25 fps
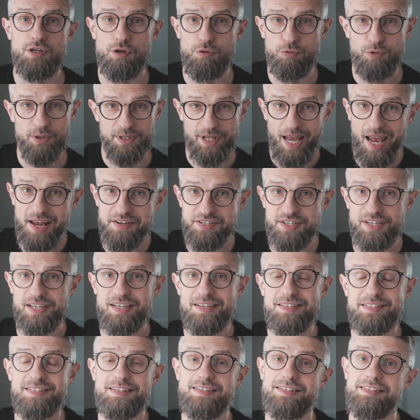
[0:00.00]
So what caching
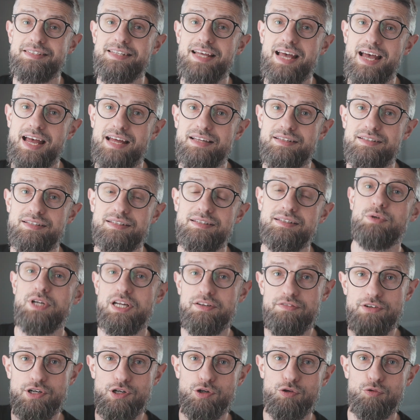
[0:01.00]
is that
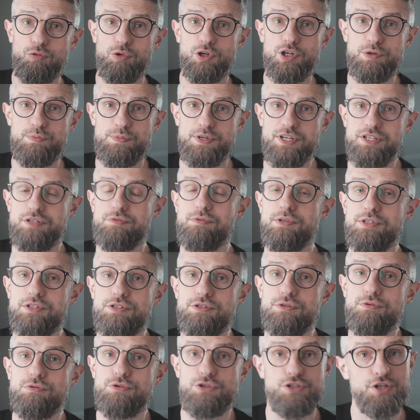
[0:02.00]
whenever WordPress
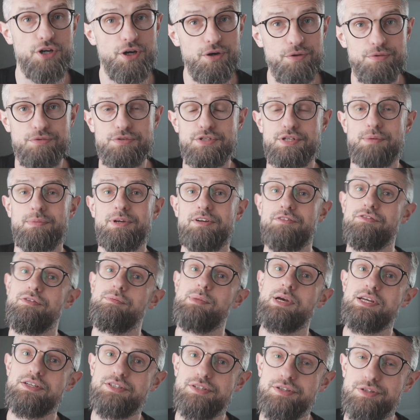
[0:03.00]
wants to show some
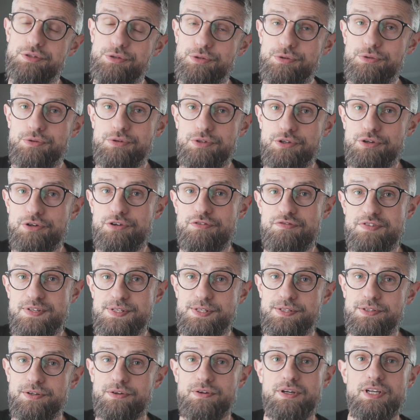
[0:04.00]
information to your
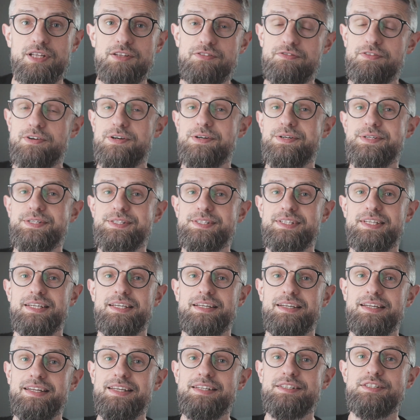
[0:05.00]
visitor, it first
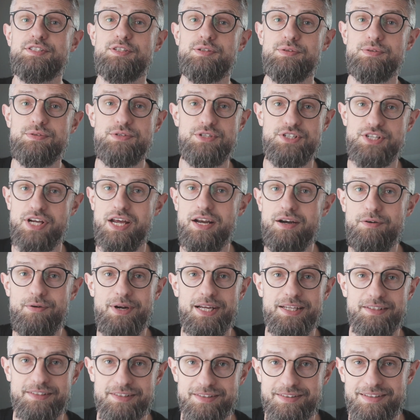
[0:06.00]
needs to
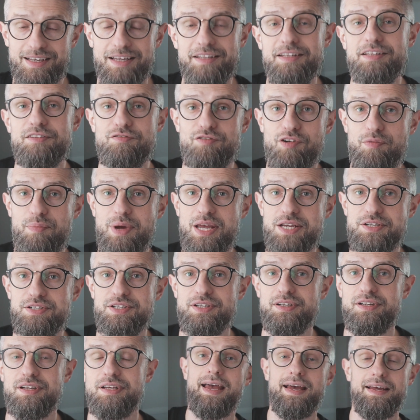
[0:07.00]
generate that
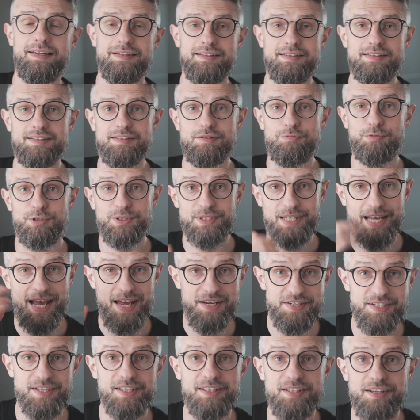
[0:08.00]
information. And what
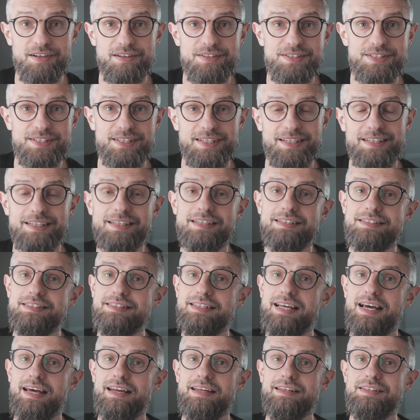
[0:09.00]
caching does is
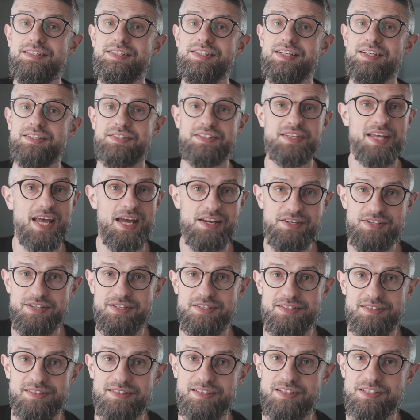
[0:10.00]
that it just
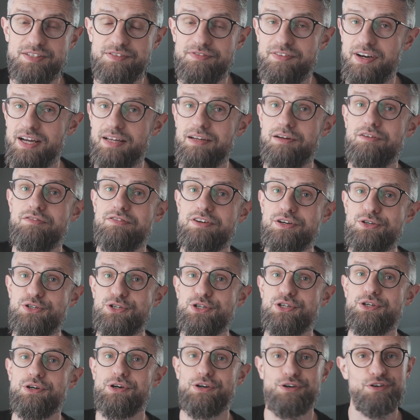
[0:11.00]
caches this final
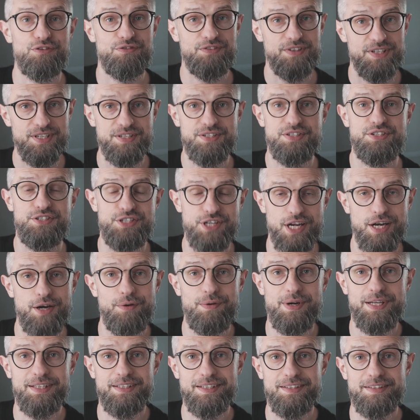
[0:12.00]
version of this
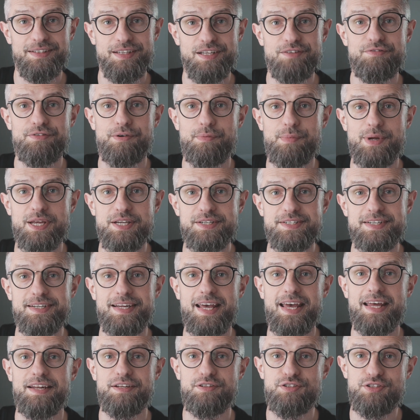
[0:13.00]
generated
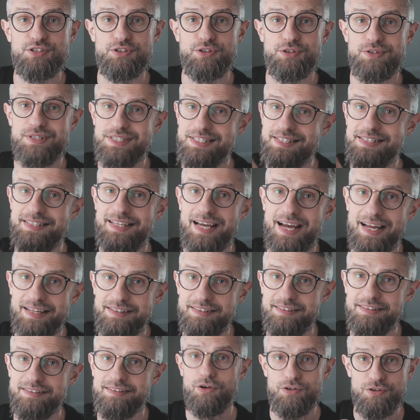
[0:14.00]
information and stores
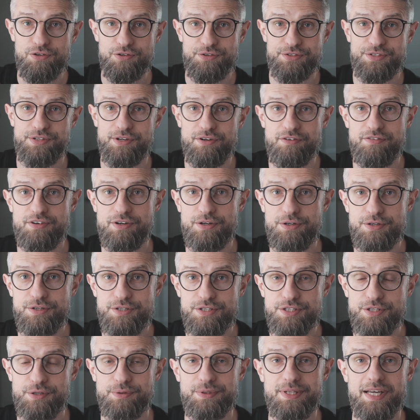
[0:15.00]
that on your server,
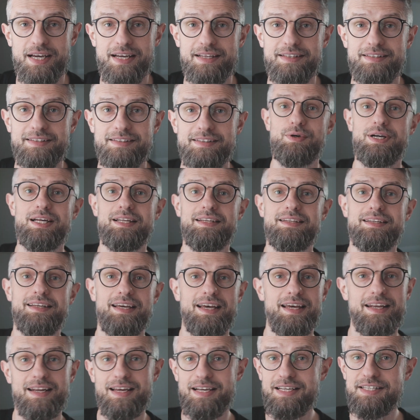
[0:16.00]
so that when
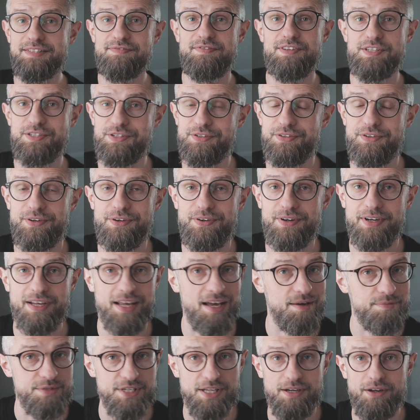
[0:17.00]
a next visitor
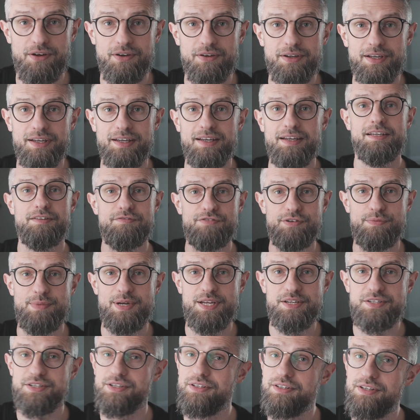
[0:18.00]
comes along, the
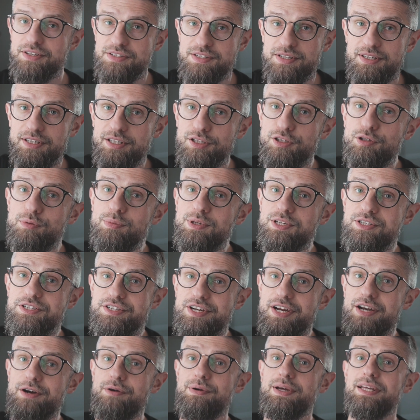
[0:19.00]
information doesn't need to be
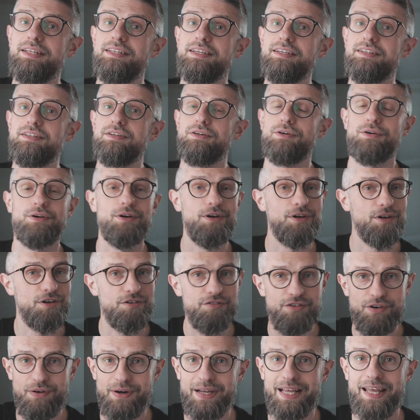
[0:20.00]
generated all
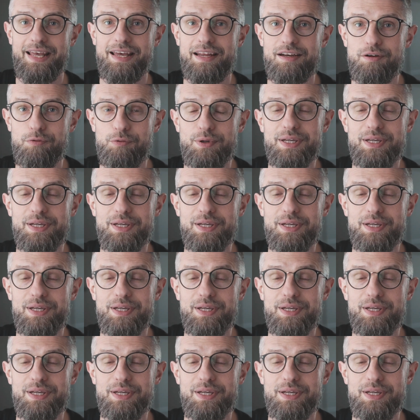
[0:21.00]
over again.